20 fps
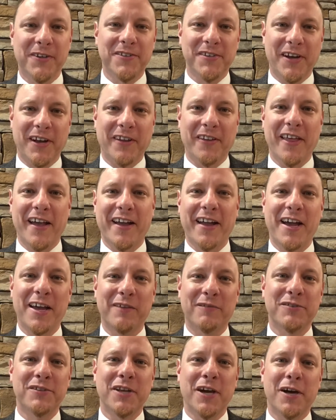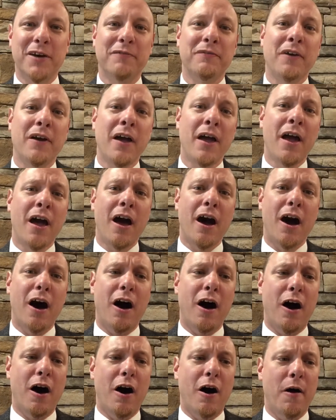and all that kind of stuff,
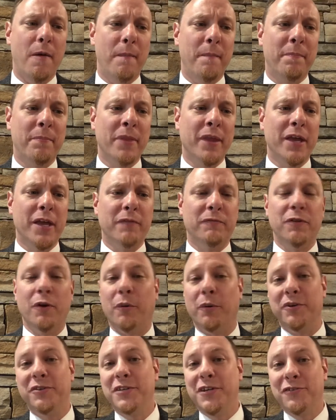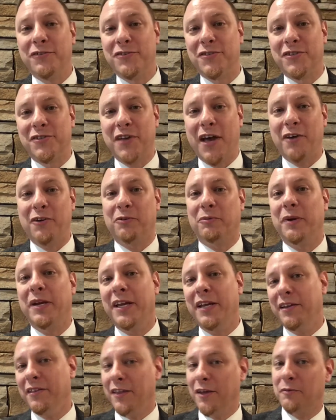if no one teaches us how to
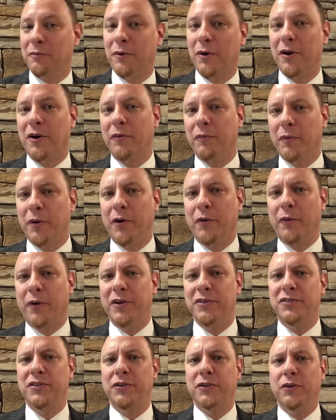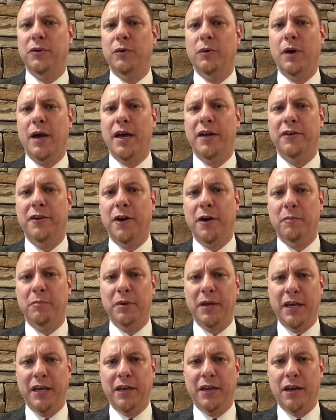read, then we're going to end up
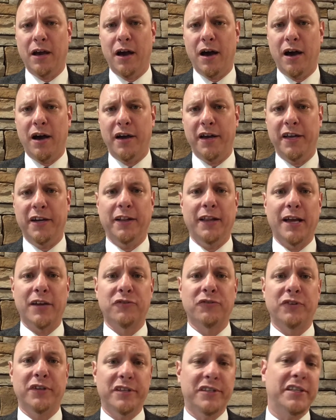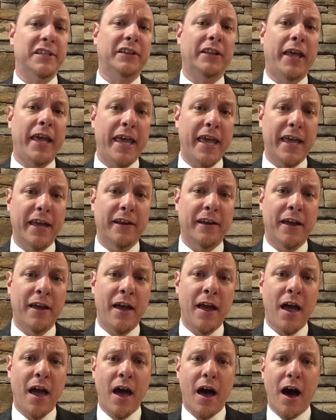being intellectually delayed,
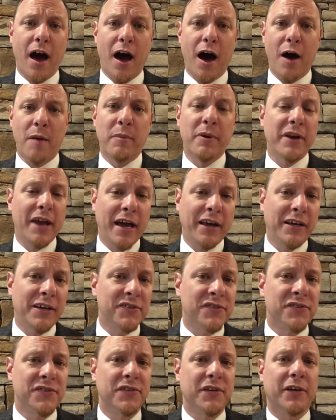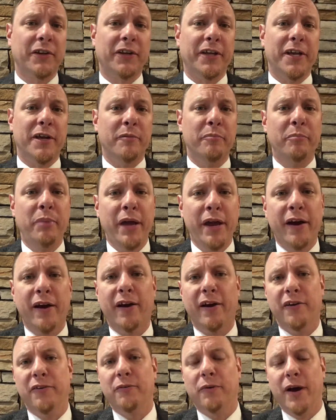but not necessarily
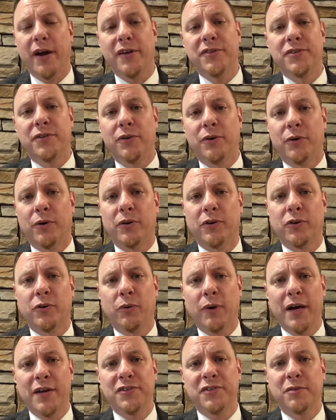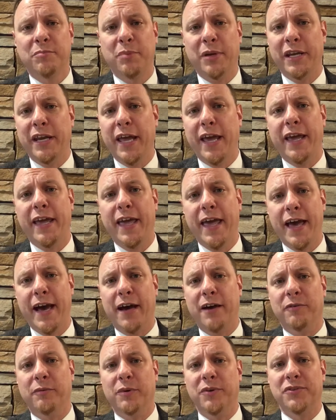impaired, right? So the whole quest Binet
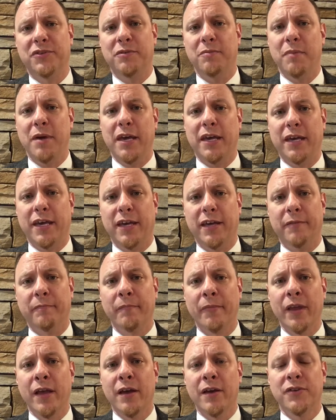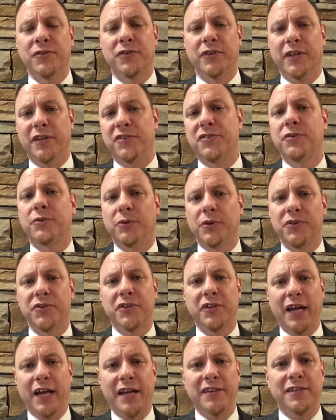had was to make it so that schools
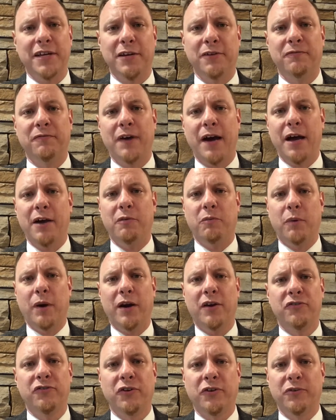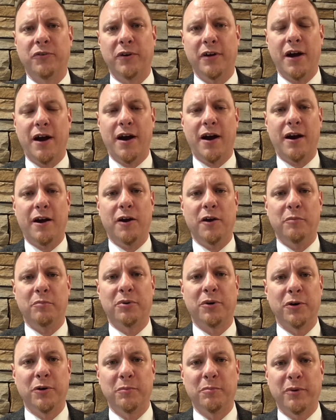could identify where children are
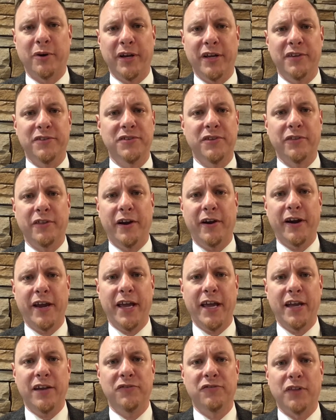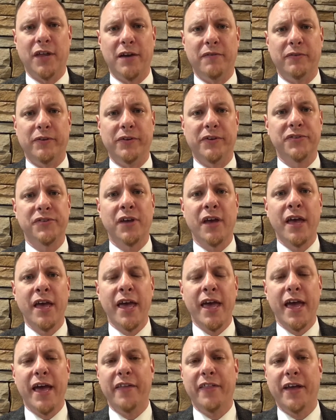appropriate to their age levels
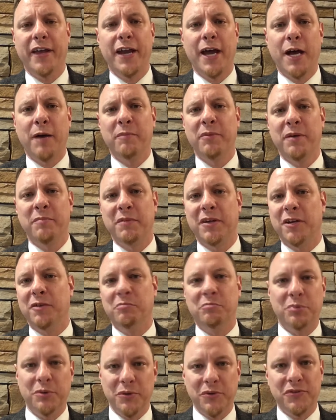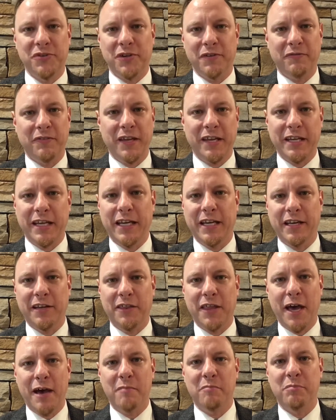and then help them get a boost if they needed
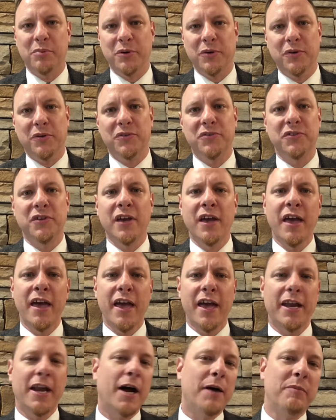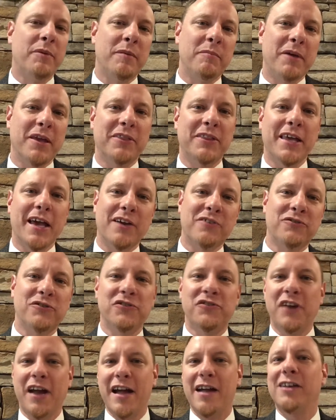that boost and help them get the extra
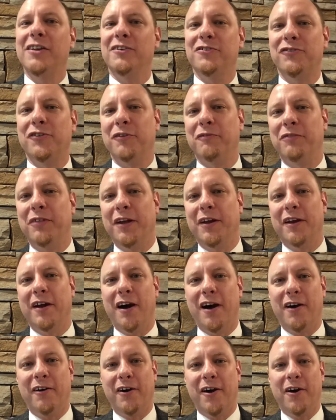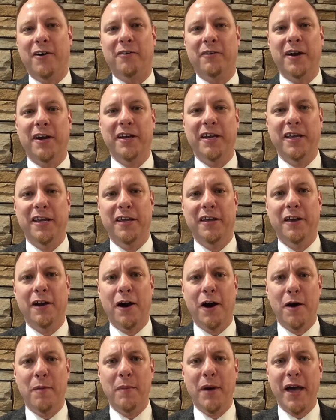challenge if they are already
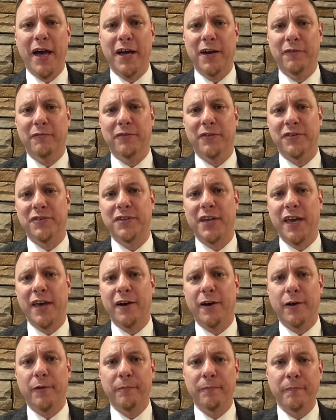ahead of the scale.